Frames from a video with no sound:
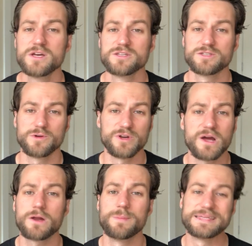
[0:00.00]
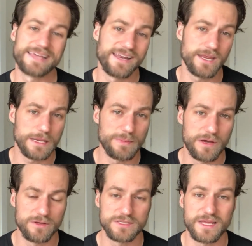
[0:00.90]
So you're not gonna miss any
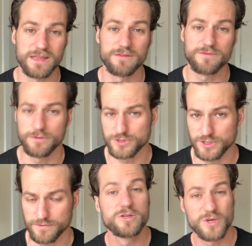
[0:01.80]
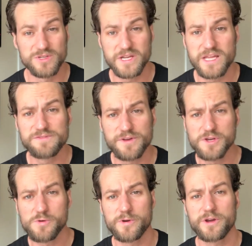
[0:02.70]
emails in the future. So in today's
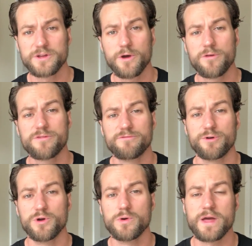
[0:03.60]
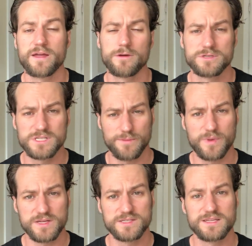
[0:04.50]
video, we're gonna go through and go step
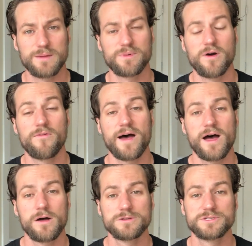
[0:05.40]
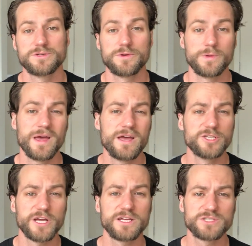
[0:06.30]
by step of how to
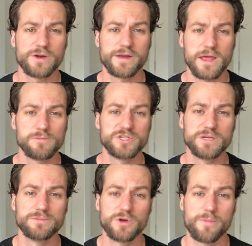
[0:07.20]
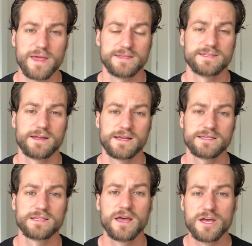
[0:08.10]
change our Namecheap domain
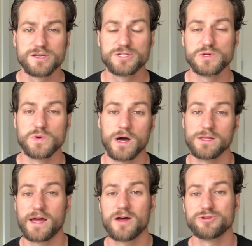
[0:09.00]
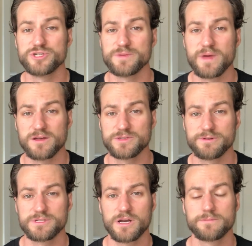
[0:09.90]
settings to allow Gmail to
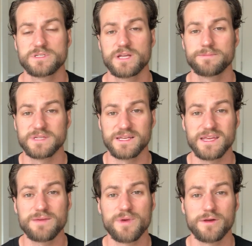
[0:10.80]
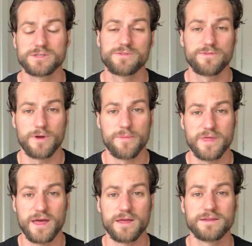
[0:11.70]
start accepting emails from
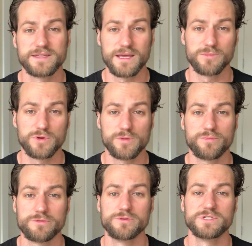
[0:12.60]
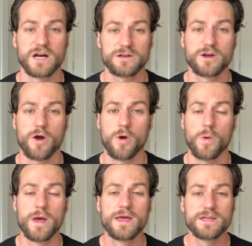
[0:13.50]
that
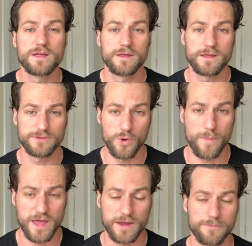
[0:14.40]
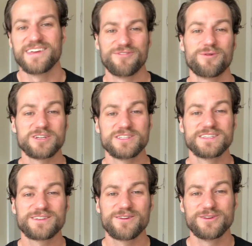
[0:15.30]
damngoodbrew.co domain. If you're watching
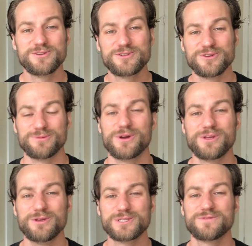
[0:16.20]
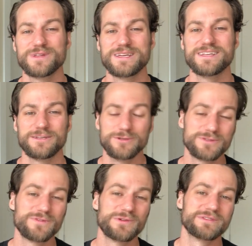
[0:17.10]
this on YouTube, go to
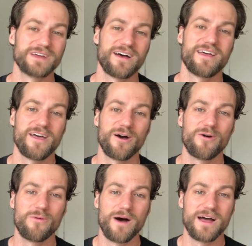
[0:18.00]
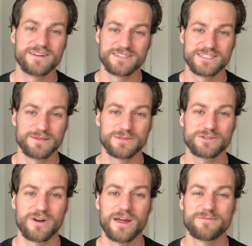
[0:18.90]
usefully.useful.ly to
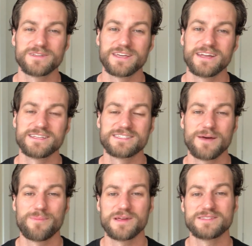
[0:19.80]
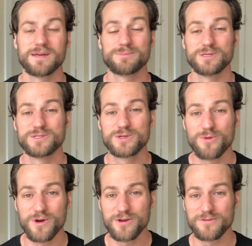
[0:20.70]
subscribe to get a step-by-step -step
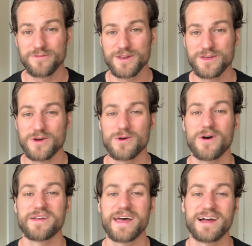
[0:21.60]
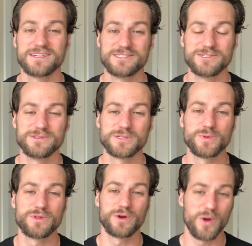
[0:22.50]
tutorial video on how to do this
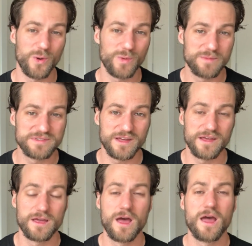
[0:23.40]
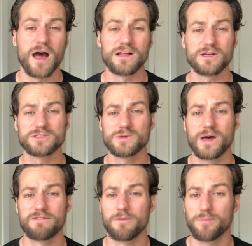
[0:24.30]
with your own website. I'll also
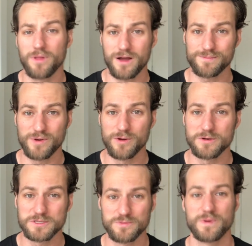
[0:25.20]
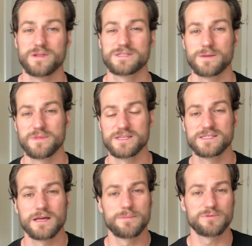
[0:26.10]
have a blog post with some of the
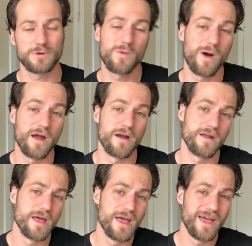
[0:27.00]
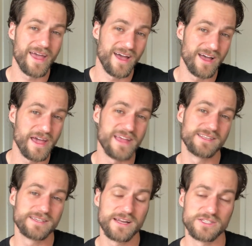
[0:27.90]
steps required uh, and
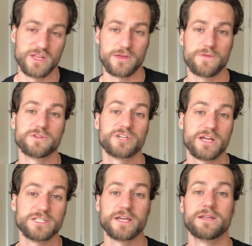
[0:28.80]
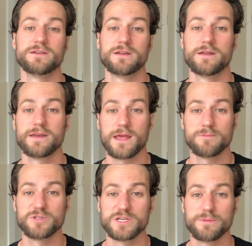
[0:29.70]
settings that you have to change in
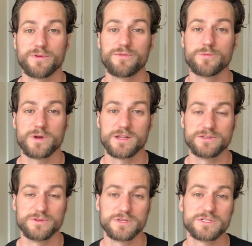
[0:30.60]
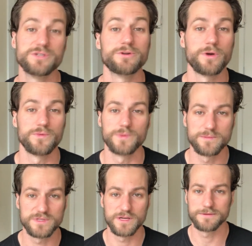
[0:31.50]
Namecheap if you want to do this to your own
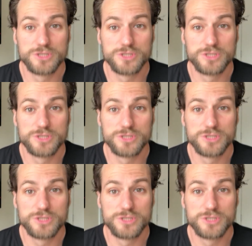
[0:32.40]
website.